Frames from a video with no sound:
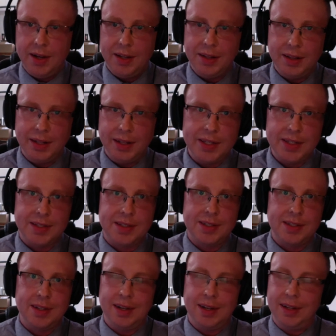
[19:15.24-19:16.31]

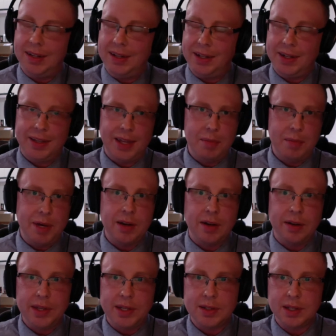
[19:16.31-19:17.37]
lists, uh, they make
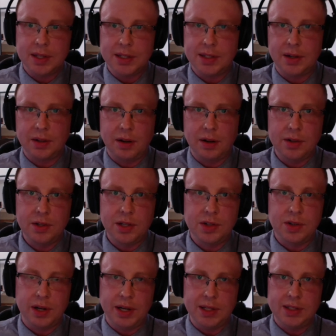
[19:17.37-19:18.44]
all these lists. They're largely
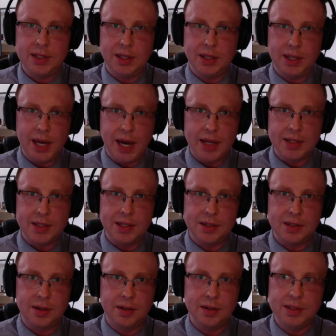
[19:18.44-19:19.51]
trying to guess, it
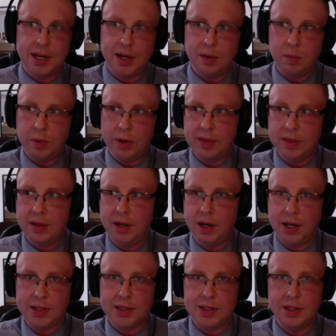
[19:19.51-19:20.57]
turns out, what the
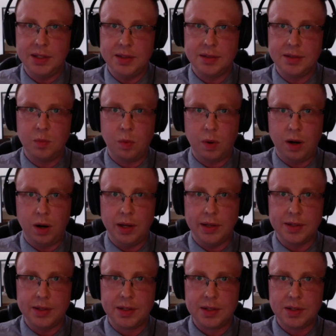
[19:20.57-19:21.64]
Nazis
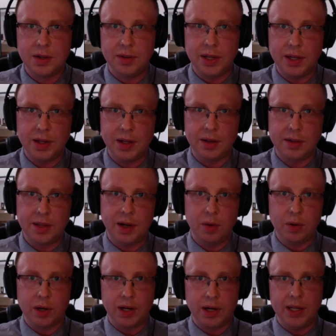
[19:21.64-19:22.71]
want. So they, they
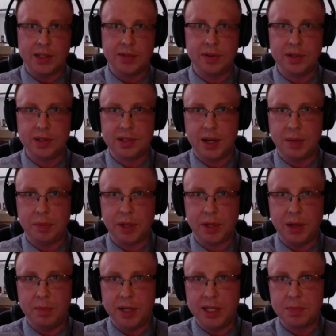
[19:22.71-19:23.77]
organize, for example,
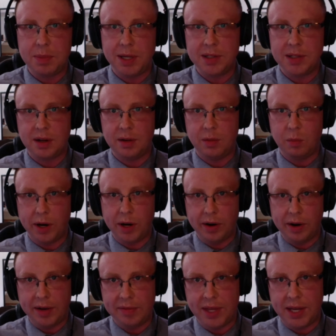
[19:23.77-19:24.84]
inmates based on where
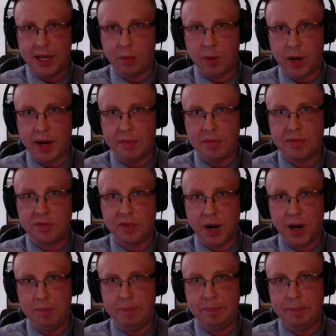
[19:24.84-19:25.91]
have they arrived
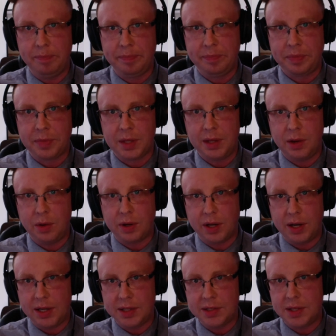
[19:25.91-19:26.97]
from. They
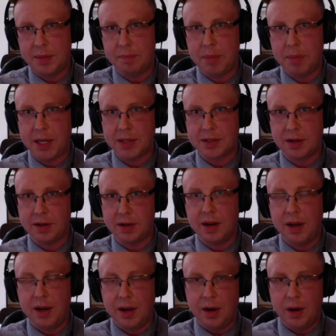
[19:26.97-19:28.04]
organize them based on
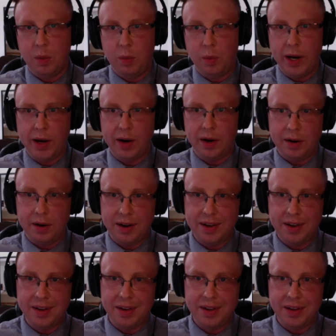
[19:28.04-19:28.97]
where